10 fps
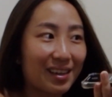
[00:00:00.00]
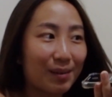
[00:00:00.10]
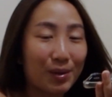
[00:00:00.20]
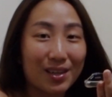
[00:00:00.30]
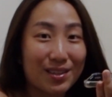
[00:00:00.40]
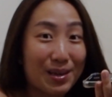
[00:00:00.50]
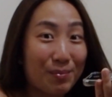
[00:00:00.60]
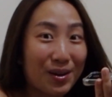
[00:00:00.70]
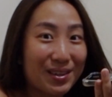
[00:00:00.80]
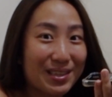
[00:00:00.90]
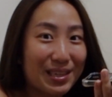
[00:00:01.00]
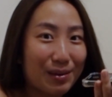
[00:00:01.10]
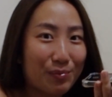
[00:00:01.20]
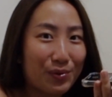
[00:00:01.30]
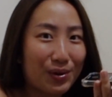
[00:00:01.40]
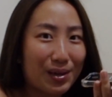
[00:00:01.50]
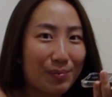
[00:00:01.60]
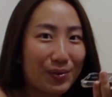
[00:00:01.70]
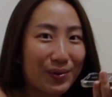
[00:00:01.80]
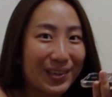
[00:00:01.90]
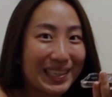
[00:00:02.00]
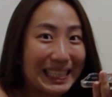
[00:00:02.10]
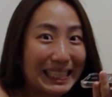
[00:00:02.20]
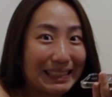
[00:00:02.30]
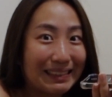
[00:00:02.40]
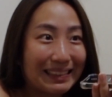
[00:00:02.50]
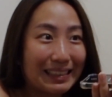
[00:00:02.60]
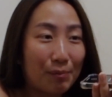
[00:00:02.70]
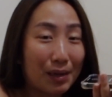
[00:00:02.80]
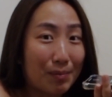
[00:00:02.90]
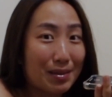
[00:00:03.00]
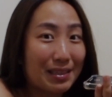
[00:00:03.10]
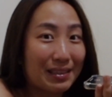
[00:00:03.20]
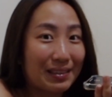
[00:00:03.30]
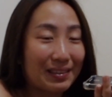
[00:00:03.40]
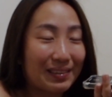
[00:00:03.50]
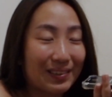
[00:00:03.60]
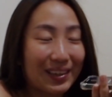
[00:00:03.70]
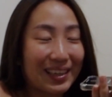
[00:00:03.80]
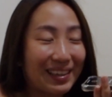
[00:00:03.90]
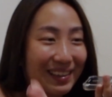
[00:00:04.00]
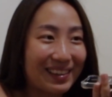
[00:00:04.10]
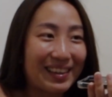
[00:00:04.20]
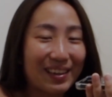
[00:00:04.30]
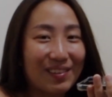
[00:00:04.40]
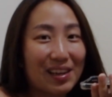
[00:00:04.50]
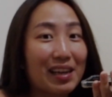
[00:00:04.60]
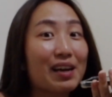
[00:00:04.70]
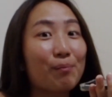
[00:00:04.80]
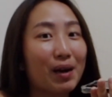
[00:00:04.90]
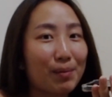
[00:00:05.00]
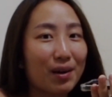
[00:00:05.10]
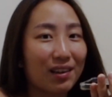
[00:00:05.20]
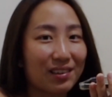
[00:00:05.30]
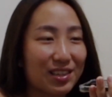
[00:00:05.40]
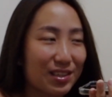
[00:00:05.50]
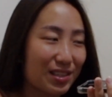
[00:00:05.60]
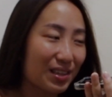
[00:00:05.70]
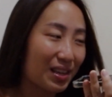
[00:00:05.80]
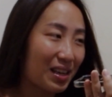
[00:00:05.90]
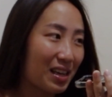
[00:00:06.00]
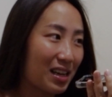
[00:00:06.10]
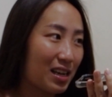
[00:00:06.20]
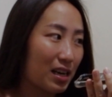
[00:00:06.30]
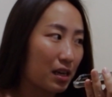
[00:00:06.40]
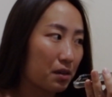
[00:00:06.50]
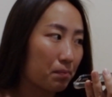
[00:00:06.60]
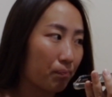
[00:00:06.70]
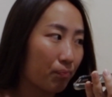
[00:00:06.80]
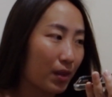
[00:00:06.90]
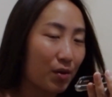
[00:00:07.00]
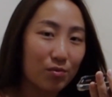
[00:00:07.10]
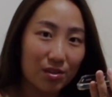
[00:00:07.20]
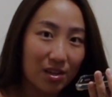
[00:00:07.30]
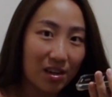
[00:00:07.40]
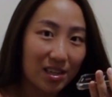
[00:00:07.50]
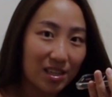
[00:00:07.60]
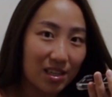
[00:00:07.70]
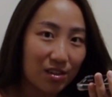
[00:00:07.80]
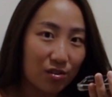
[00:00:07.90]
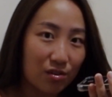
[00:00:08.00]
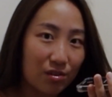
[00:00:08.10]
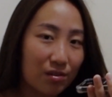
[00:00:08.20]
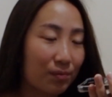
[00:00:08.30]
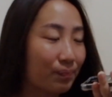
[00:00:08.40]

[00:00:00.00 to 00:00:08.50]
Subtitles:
because I'm not in Singapore anymore right now, but I'm still okay. Anyway, my apologies. That was not intentional.